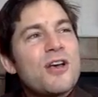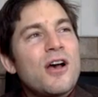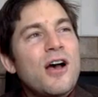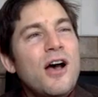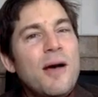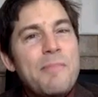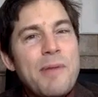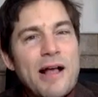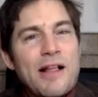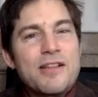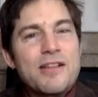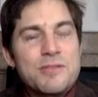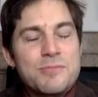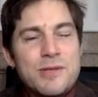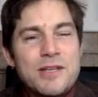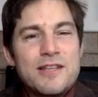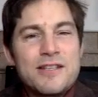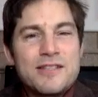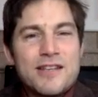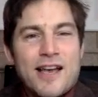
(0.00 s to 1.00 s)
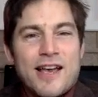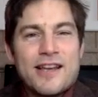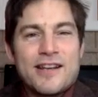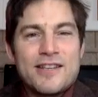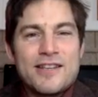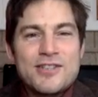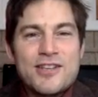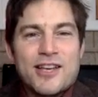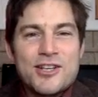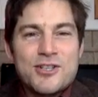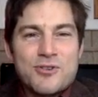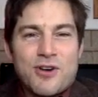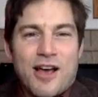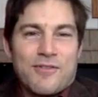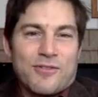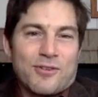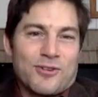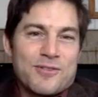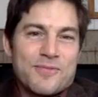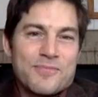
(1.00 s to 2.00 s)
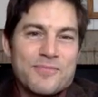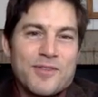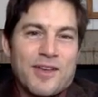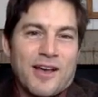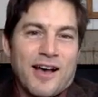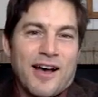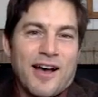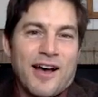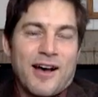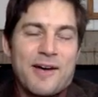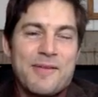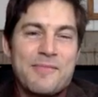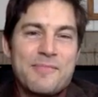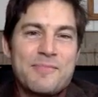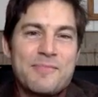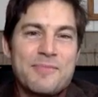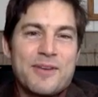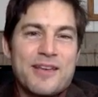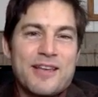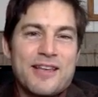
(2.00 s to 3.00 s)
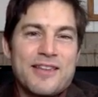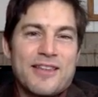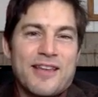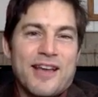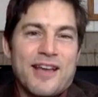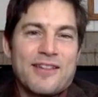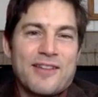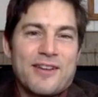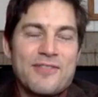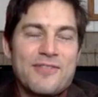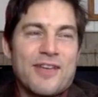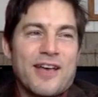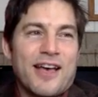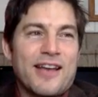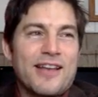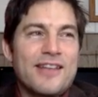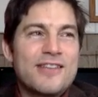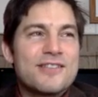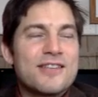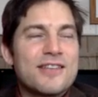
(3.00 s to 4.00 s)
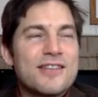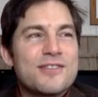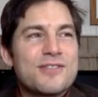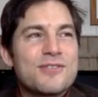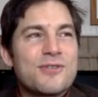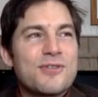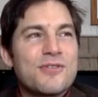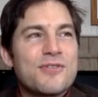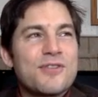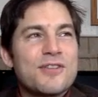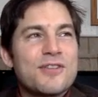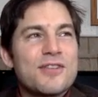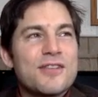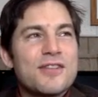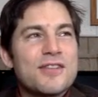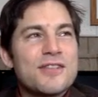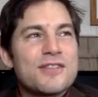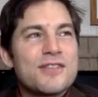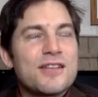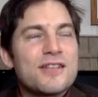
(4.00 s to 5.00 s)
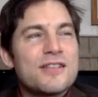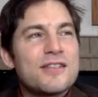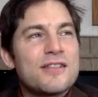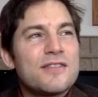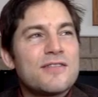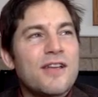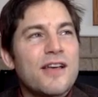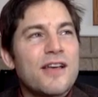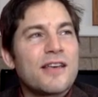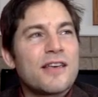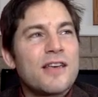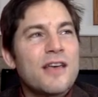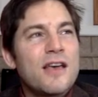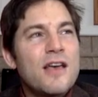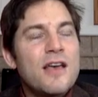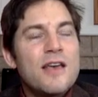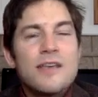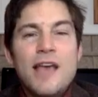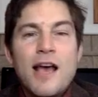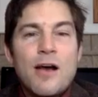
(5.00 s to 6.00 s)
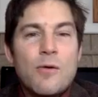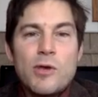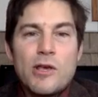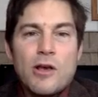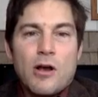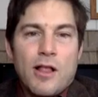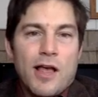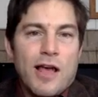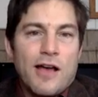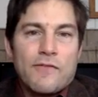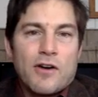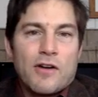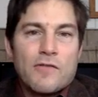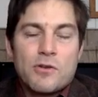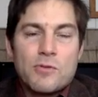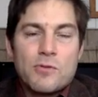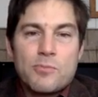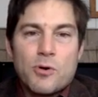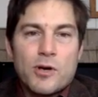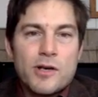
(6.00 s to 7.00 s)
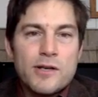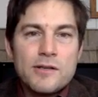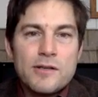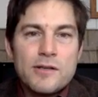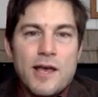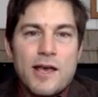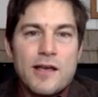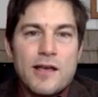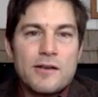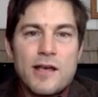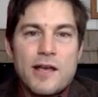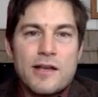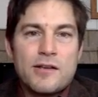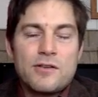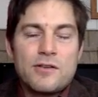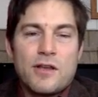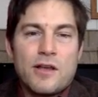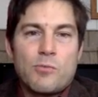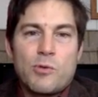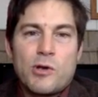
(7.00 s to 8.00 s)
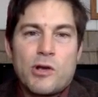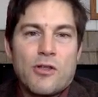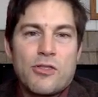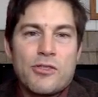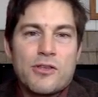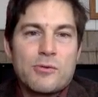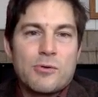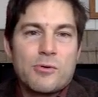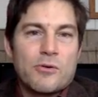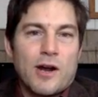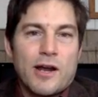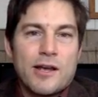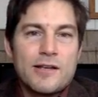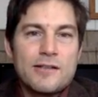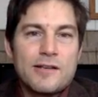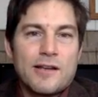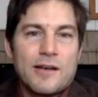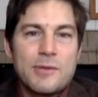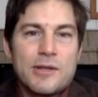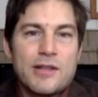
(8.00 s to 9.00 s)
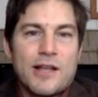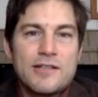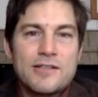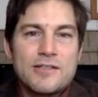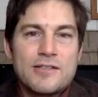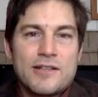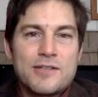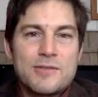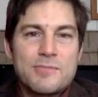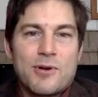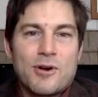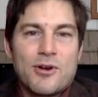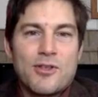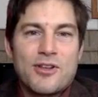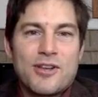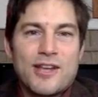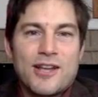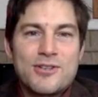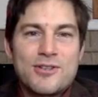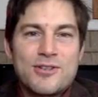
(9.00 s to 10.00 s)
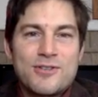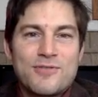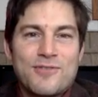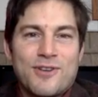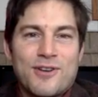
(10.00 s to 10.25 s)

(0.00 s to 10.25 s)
a balanced media diet is like travel. I love that. It's sort of this idea of like, yeah, we all have our viewpoint, and we all think we're right. I mean, that's part of the nature